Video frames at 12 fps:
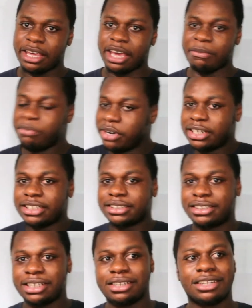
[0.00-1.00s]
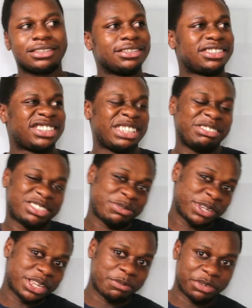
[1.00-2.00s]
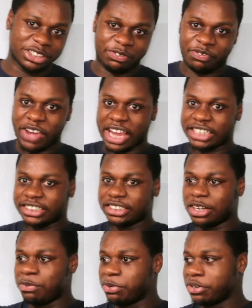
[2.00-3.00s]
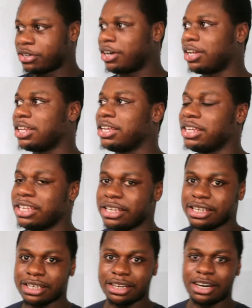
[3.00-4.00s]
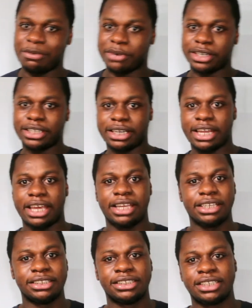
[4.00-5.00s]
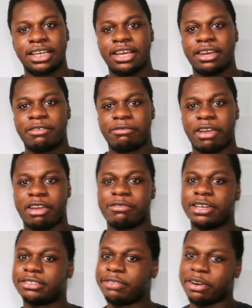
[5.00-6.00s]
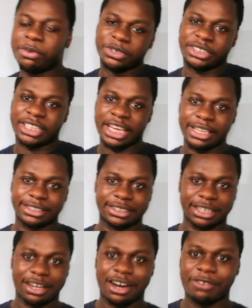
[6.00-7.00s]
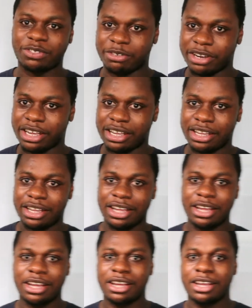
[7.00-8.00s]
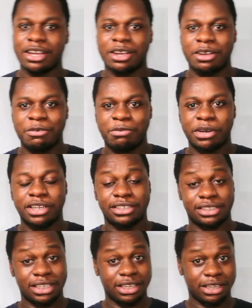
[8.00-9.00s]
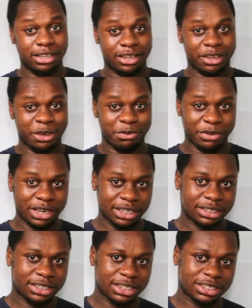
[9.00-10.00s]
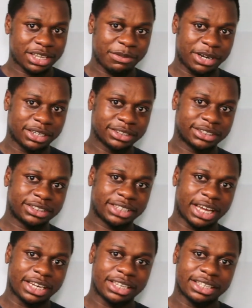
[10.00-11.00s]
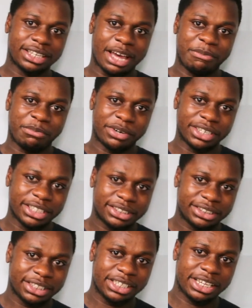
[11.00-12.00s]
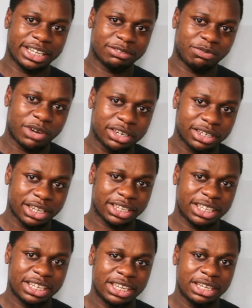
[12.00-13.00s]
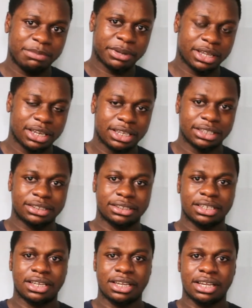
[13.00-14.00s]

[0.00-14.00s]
And modesty doesn't seem to be the most fashionable quality in our modern age, whereas we're all chasing after it. But you see, humility is about understanding that modesty is one of the key pillars.